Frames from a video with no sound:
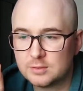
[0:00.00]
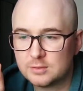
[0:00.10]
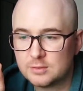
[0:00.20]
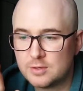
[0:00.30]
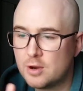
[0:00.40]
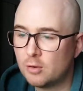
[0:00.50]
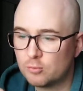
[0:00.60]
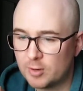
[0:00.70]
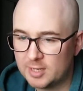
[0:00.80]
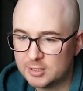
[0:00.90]
not
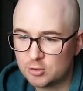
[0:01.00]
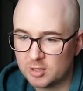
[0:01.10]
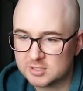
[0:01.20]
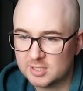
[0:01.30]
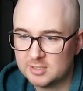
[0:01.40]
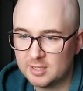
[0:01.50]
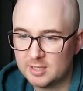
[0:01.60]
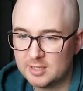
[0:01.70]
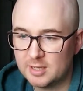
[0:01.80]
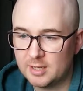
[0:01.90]
really trusting
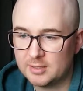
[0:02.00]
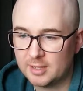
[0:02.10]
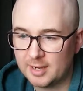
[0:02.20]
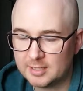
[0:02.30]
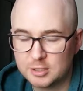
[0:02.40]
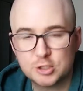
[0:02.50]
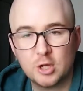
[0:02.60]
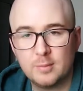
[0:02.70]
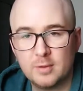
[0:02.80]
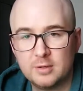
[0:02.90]
they had a
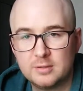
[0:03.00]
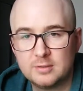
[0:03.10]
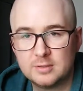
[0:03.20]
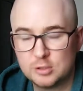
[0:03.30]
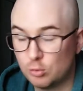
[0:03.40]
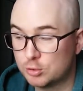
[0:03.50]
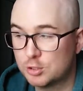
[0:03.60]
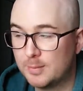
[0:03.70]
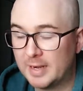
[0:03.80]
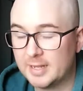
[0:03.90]
German or
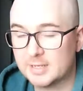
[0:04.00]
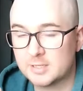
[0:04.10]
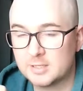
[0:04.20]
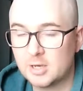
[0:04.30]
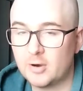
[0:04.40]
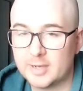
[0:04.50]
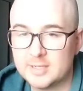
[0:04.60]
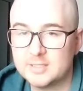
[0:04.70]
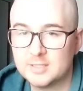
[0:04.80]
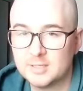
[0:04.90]
Germanic guide,
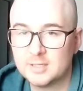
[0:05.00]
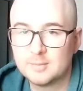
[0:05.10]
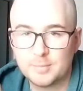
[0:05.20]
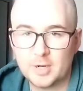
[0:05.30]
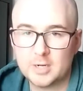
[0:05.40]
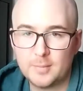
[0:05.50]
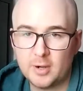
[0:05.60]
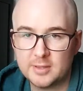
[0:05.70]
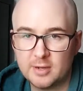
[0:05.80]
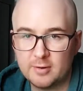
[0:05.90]
bearing in
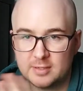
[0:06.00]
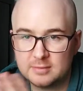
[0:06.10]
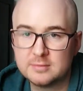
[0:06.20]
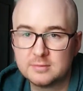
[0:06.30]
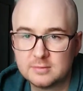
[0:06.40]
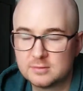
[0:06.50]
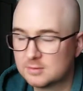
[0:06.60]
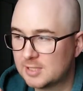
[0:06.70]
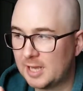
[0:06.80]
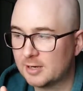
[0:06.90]
mind they're in
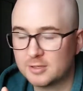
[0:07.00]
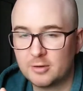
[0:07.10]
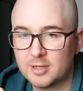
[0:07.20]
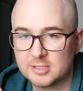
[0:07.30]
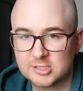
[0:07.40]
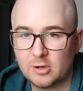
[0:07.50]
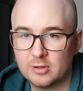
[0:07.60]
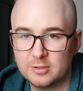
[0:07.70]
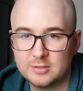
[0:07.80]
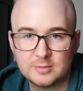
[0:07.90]
Caledonia,
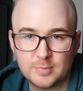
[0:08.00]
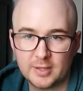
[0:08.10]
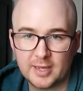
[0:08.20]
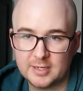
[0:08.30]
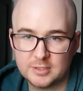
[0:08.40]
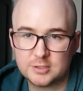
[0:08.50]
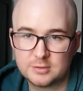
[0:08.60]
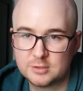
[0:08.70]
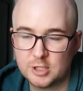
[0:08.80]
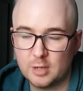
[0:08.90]
Scotland, but they had
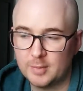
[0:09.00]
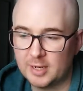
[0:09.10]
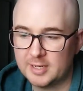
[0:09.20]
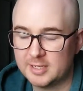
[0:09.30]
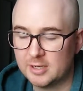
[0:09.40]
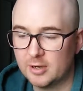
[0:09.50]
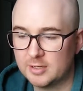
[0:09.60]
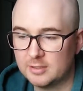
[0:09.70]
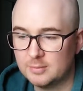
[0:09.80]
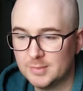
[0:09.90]
a German lady
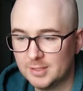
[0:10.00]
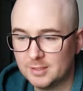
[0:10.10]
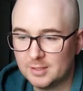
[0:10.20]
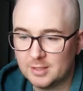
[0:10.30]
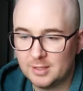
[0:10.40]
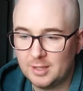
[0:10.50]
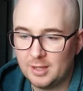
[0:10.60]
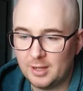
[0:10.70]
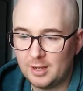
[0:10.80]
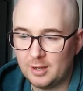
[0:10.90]
guiding
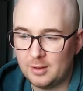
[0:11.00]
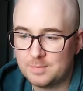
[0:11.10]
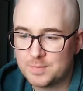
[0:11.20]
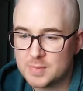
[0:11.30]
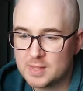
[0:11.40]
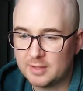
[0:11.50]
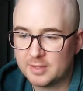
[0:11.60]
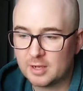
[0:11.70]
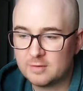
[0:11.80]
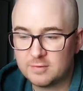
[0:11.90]
them, and they
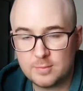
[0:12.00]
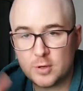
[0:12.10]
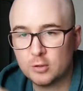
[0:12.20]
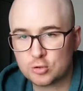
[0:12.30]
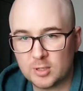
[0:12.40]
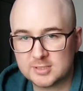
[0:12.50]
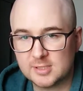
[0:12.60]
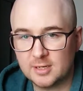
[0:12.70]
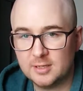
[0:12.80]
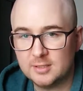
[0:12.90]
go from not trusting
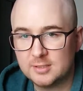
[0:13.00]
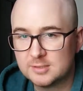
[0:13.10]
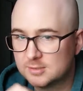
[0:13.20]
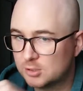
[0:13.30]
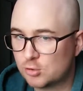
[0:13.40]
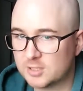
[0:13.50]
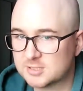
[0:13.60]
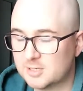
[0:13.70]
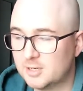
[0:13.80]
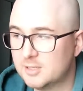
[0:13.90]
her to
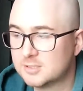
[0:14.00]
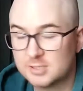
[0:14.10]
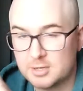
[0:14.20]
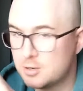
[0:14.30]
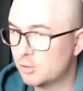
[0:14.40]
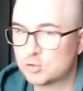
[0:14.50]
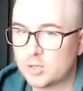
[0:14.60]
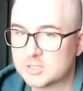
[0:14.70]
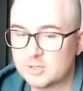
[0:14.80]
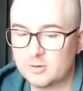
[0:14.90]
trusting her to not
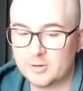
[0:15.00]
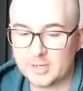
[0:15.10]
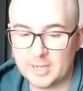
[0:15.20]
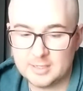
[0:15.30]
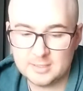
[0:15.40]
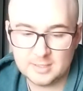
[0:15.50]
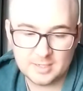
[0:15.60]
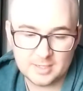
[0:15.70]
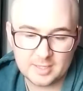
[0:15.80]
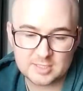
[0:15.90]
trusting her again.
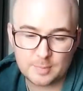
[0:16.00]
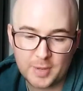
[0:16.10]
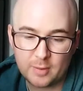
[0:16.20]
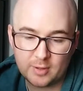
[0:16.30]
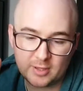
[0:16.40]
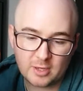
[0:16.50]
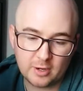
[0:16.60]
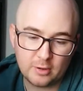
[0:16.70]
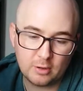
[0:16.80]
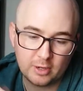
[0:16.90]
There's a bit where the guy
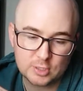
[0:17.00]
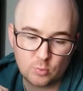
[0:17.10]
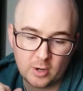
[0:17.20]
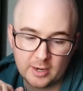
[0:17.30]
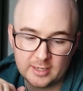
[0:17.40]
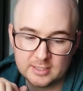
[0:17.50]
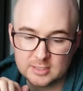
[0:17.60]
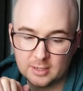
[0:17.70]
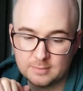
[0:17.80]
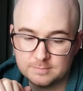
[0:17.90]
who likes wine is
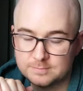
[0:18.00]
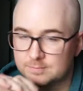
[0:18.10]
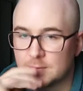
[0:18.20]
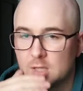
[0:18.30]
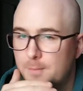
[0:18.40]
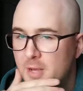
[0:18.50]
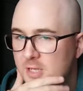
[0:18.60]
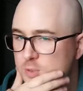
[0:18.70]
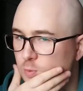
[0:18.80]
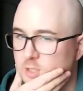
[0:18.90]
like, the
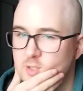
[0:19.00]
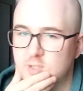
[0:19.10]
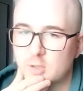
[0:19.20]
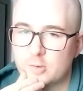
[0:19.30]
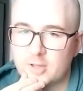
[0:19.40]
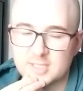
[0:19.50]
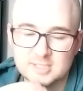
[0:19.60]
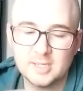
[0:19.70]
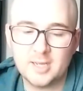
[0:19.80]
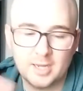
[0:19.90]
Picts wouldn't do this,
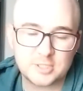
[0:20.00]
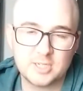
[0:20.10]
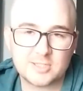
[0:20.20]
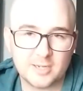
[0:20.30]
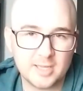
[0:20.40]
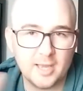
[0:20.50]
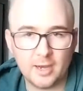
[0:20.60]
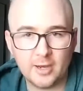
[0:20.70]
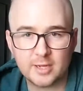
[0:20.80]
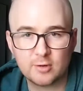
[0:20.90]
and she's like, yeah,
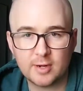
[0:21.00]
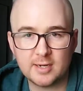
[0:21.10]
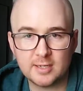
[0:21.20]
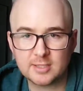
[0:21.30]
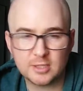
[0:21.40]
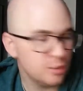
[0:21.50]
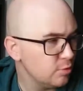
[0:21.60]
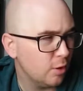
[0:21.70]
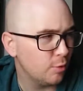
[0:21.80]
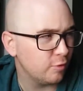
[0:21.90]
I agree, and he's like, you
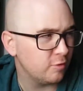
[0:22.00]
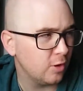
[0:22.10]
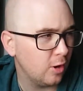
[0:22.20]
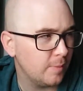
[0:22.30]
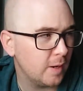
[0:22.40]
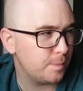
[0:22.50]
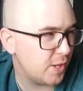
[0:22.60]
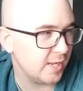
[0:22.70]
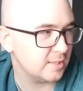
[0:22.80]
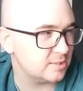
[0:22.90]
know an awful lot about
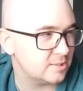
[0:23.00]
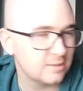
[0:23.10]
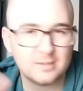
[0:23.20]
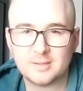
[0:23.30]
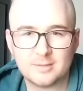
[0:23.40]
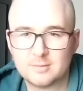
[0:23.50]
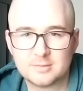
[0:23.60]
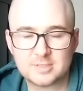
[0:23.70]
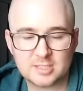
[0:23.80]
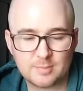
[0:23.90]
Picts.
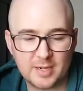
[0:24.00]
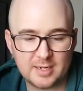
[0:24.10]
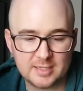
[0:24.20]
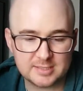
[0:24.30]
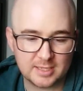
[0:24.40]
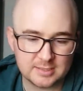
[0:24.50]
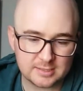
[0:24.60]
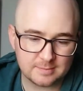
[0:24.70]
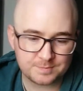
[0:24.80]
Doesn't make any sense.